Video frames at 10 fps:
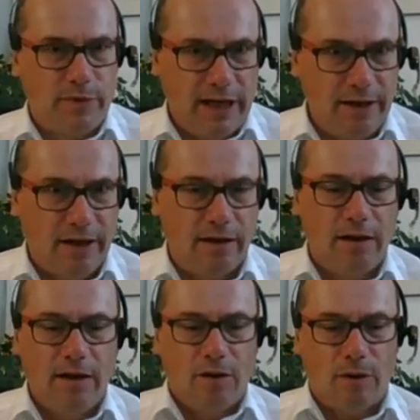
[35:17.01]
in the
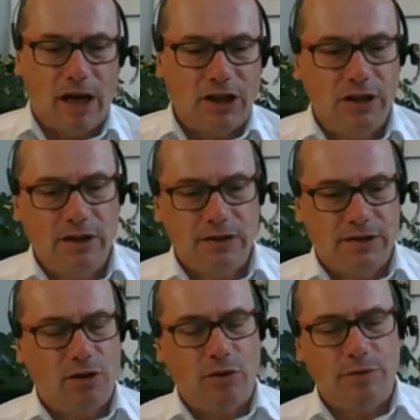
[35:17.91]
Russian
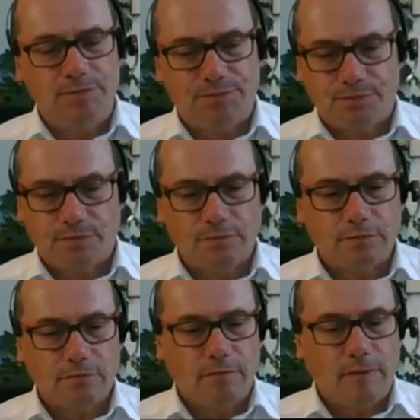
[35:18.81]
zone. Mm-hmm.